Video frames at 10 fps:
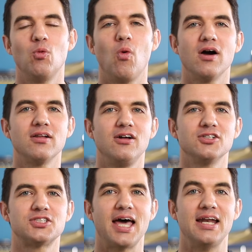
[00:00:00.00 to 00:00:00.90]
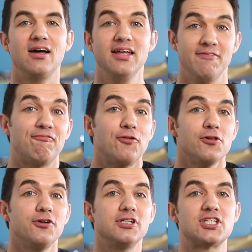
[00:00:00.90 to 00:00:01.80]
to walk alongside and
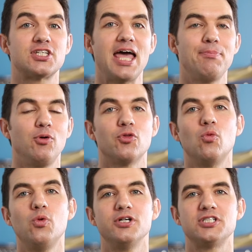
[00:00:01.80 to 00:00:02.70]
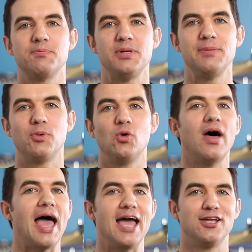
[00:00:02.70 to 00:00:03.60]
further disciple the worship people
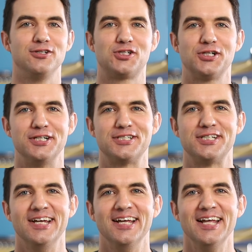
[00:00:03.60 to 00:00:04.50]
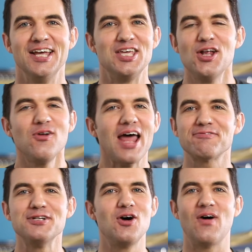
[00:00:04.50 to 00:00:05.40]
at your church. You don't have
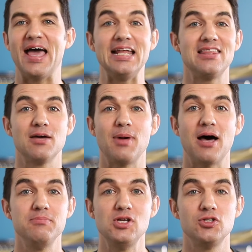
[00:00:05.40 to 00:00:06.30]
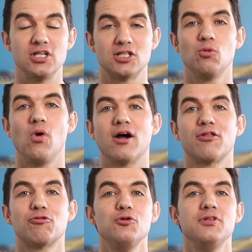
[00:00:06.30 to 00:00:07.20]
to know anything about music to walk
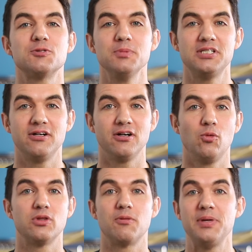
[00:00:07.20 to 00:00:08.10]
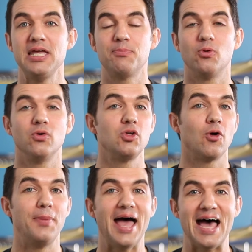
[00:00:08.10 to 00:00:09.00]
through this material with the people you are
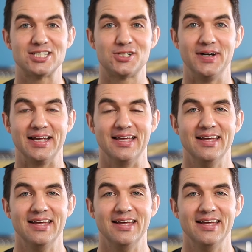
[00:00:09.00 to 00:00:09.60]
pastoring.